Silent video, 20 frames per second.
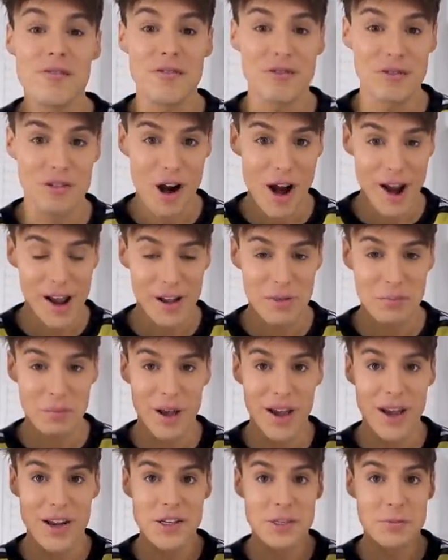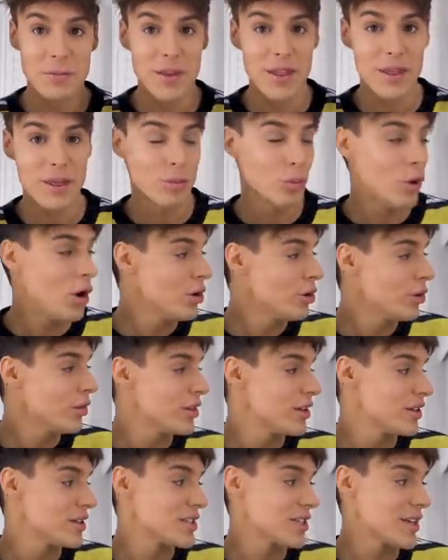frying pans, but the one on
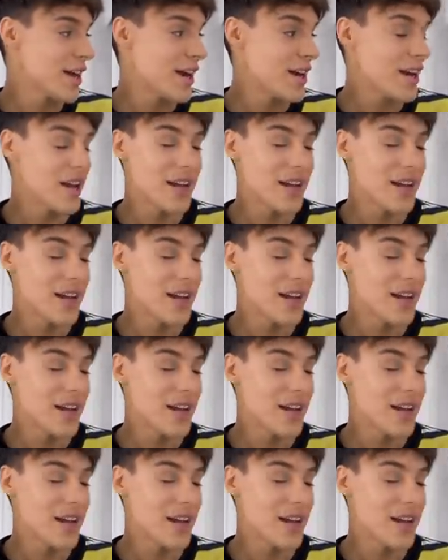this side